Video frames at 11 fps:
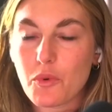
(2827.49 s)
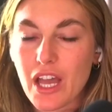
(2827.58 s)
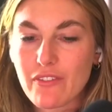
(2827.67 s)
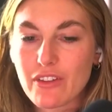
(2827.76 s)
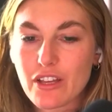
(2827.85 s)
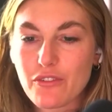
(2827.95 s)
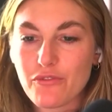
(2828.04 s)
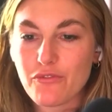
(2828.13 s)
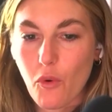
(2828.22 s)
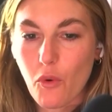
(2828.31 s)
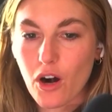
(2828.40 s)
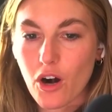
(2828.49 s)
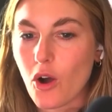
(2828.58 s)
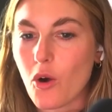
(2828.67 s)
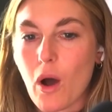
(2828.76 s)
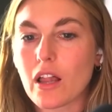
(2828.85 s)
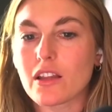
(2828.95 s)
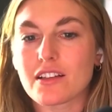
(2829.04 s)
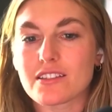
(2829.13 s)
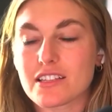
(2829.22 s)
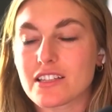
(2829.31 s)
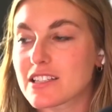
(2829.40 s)
have like 4 Owalas
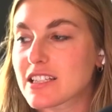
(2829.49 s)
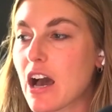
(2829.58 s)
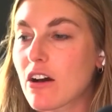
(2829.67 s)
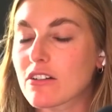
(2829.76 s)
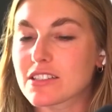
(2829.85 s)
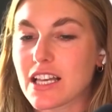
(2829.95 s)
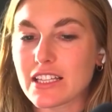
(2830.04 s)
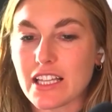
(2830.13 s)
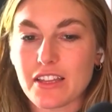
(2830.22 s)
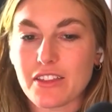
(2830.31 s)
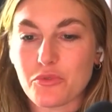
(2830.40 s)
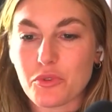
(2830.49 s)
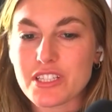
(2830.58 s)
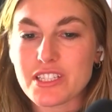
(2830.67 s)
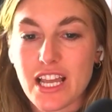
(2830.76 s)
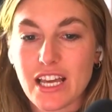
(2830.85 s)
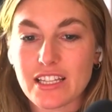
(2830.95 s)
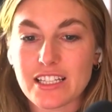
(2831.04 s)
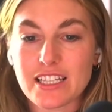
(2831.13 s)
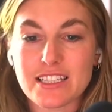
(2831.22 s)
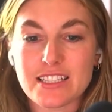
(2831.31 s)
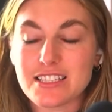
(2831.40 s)
in this house and like 3
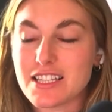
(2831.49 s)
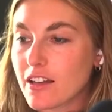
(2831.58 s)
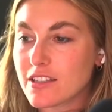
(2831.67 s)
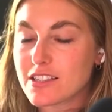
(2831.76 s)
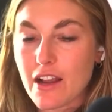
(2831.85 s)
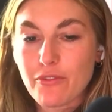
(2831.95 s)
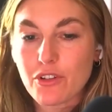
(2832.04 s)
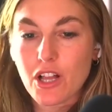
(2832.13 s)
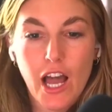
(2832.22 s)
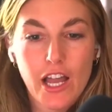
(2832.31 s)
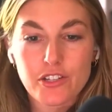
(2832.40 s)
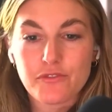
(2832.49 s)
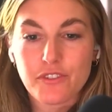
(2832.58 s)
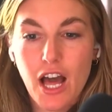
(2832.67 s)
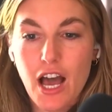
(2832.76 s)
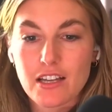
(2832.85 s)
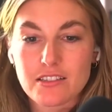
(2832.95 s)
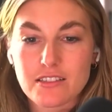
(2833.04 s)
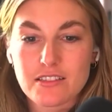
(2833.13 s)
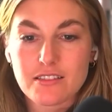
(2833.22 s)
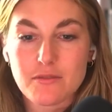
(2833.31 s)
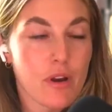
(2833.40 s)
Stanleys, several Hydro
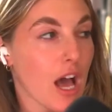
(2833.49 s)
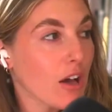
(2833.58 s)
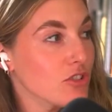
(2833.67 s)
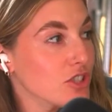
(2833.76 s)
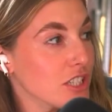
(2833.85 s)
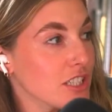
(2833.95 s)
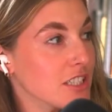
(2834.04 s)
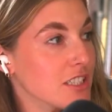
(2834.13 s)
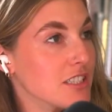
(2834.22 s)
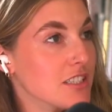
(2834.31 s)
Flasks, some Nalgene's. Yeah.